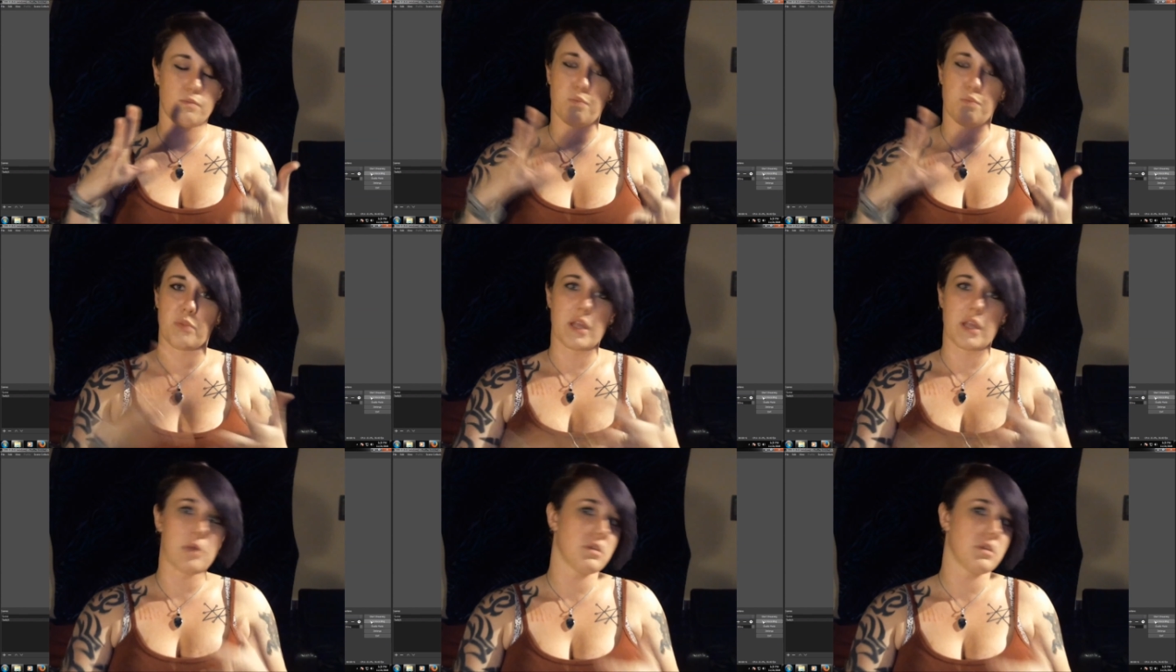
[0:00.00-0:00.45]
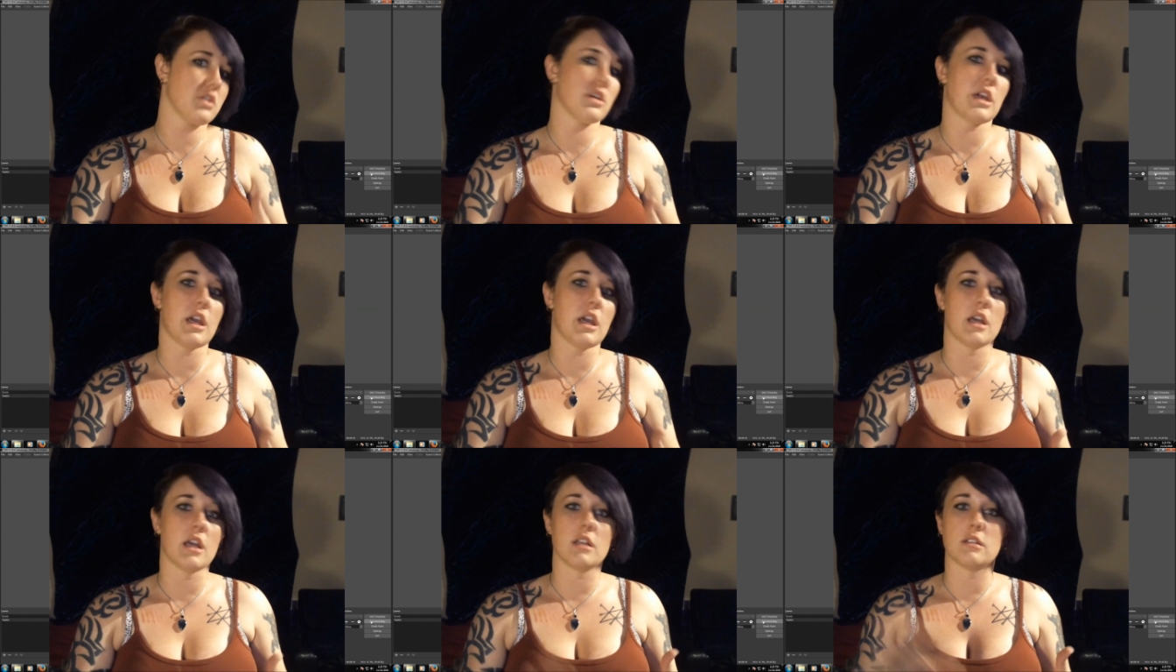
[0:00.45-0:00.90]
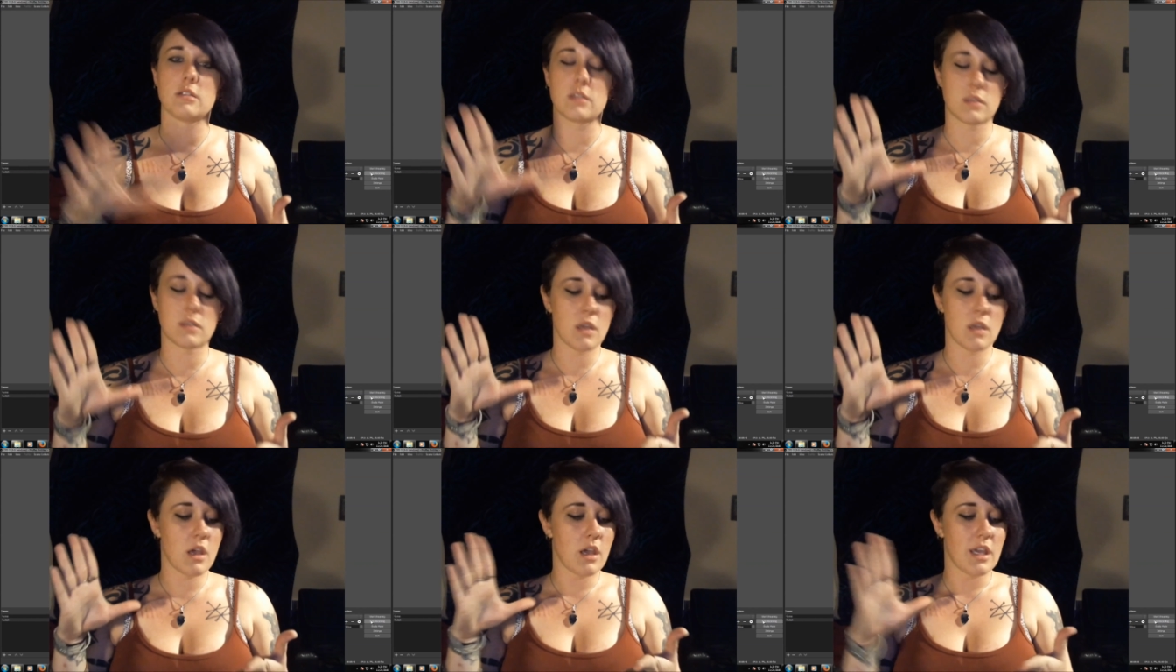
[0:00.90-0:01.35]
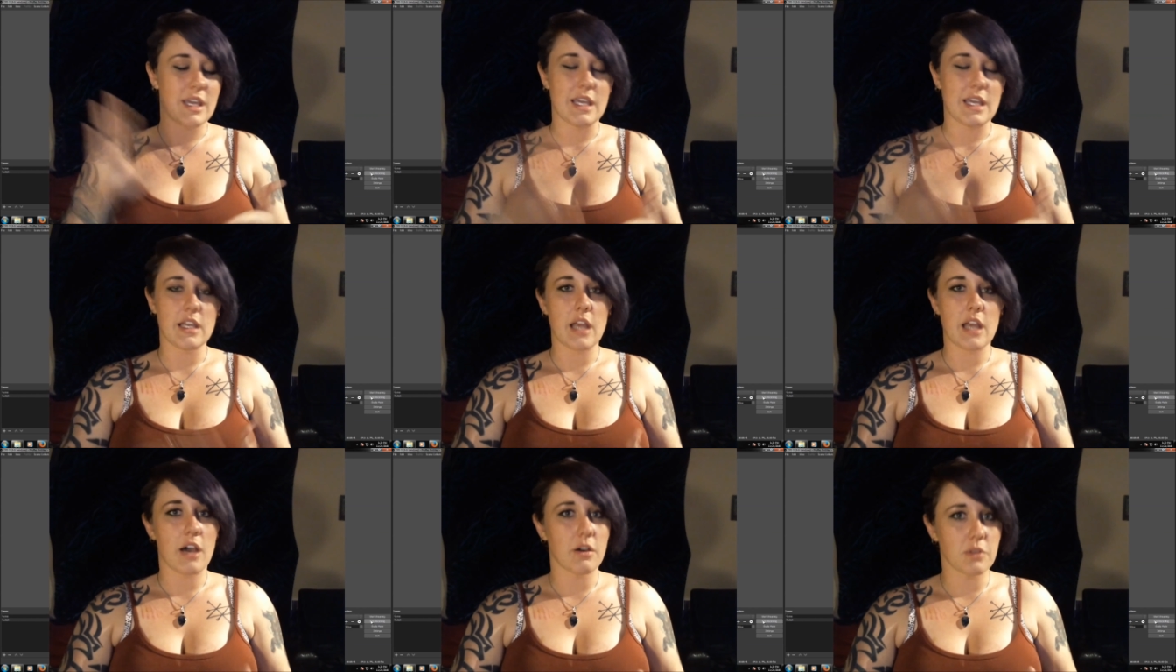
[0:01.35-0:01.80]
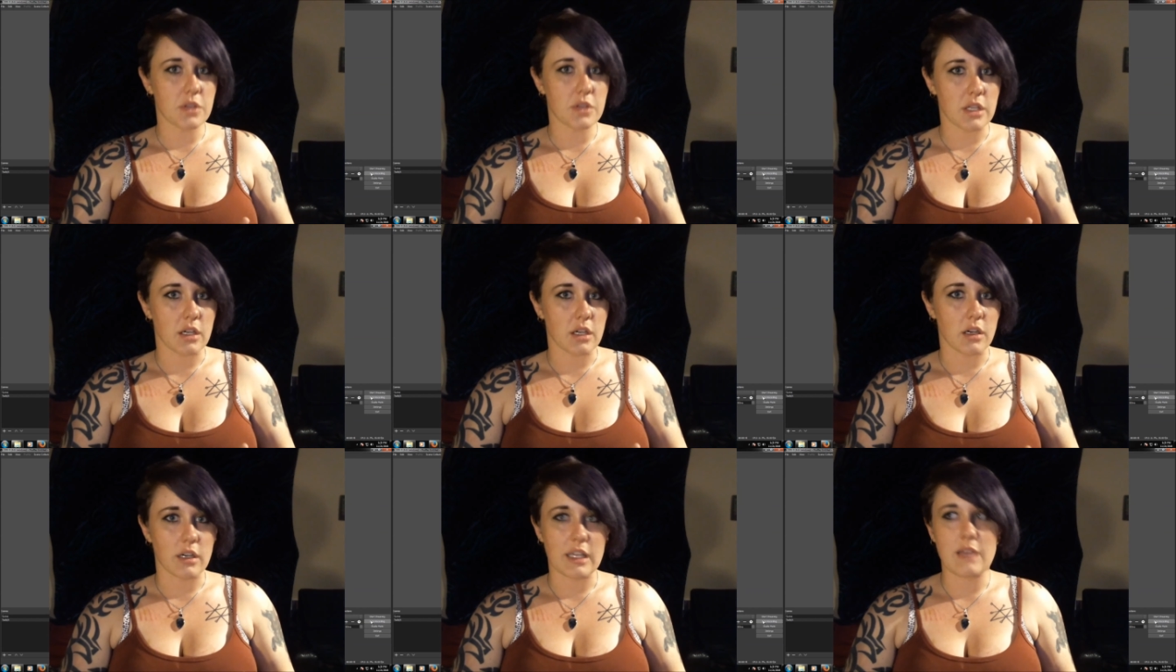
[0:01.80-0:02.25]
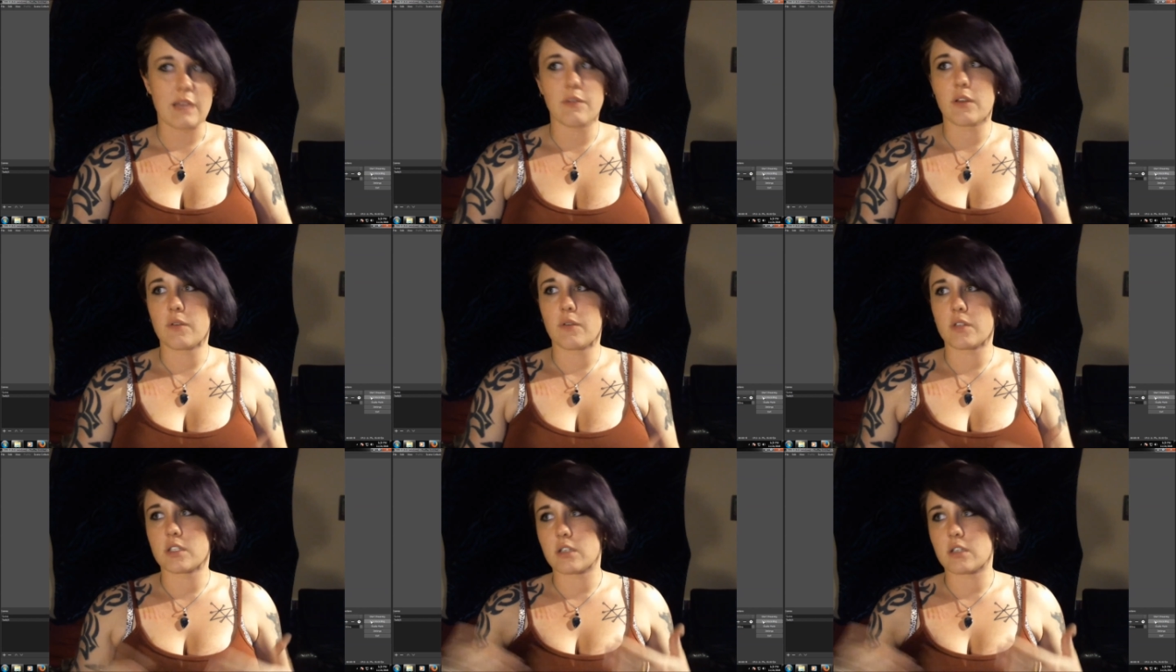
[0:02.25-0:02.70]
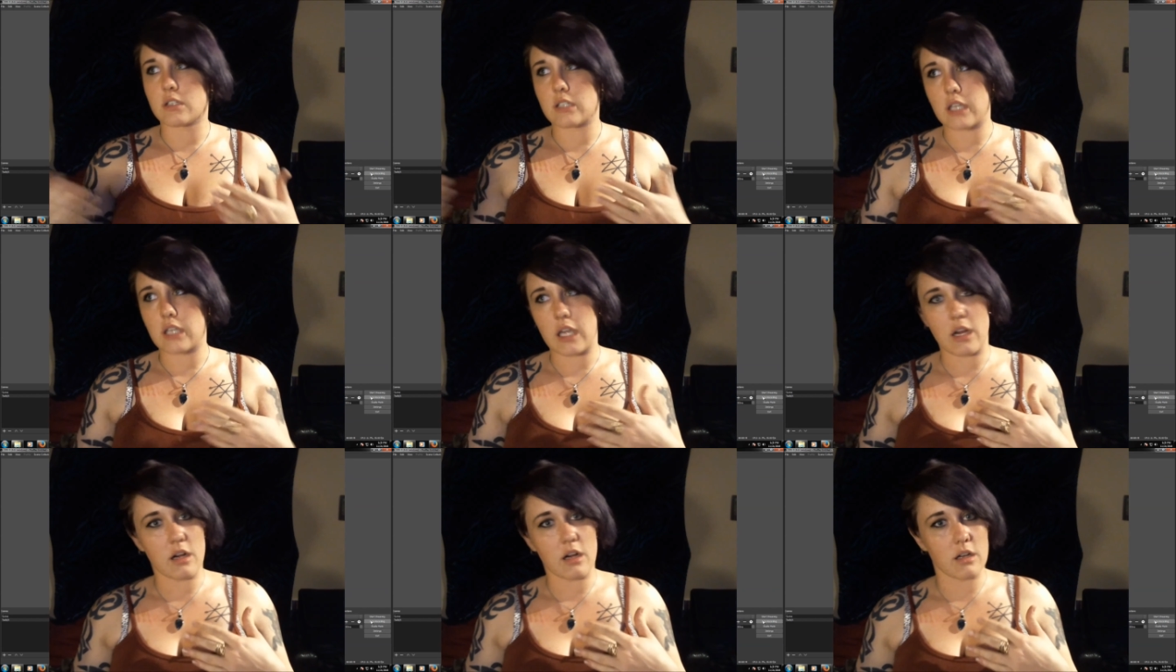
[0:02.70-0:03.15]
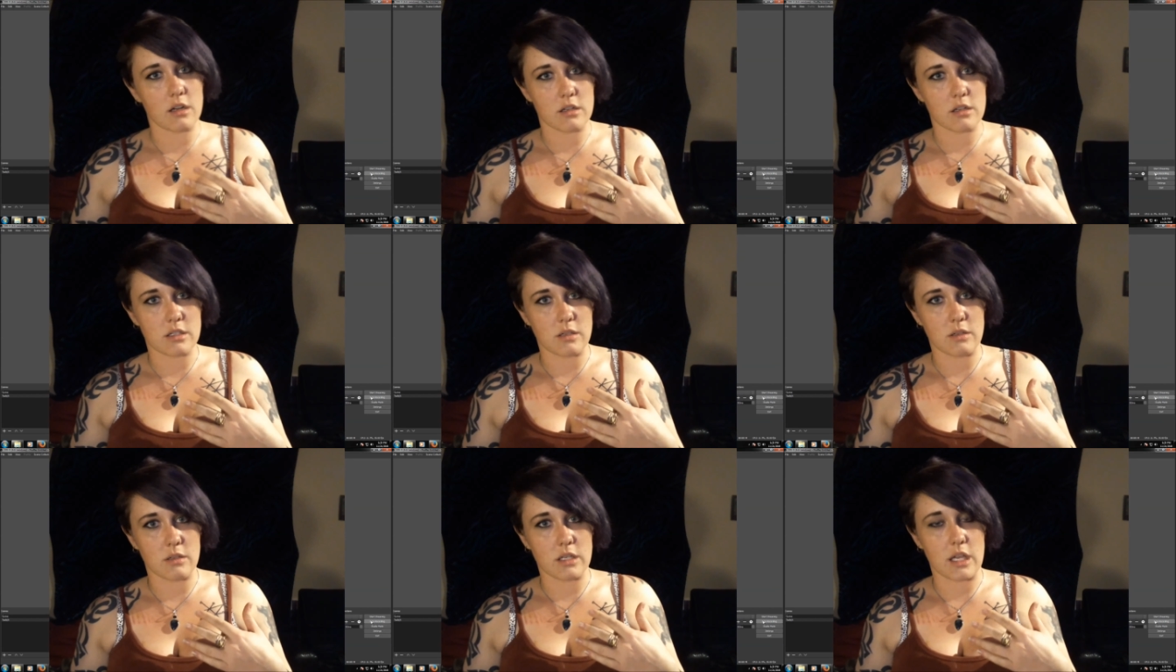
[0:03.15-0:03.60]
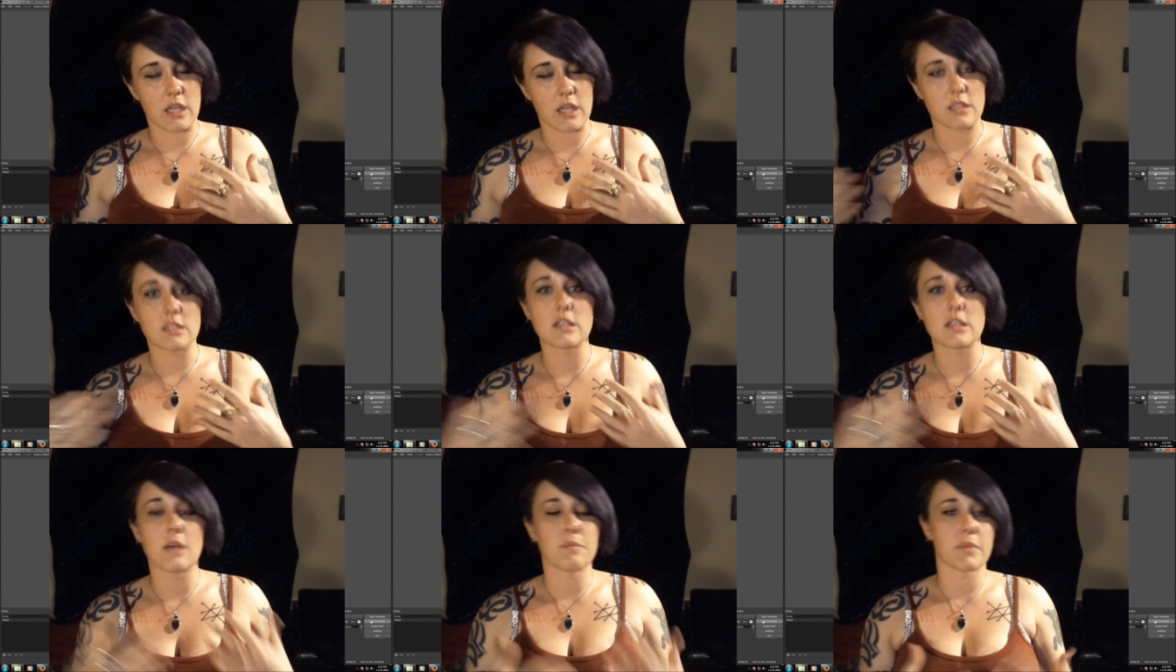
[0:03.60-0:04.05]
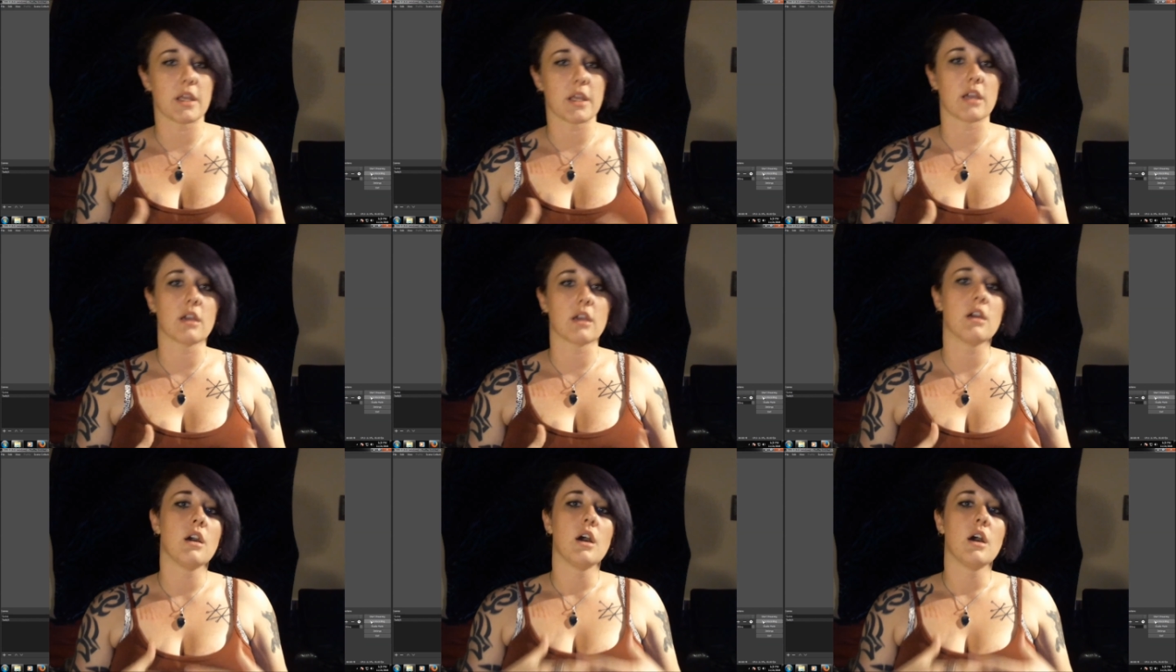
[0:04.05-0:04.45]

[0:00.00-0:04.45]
play with your kids, eat healthier, even if it's just a carrot or two a day, something.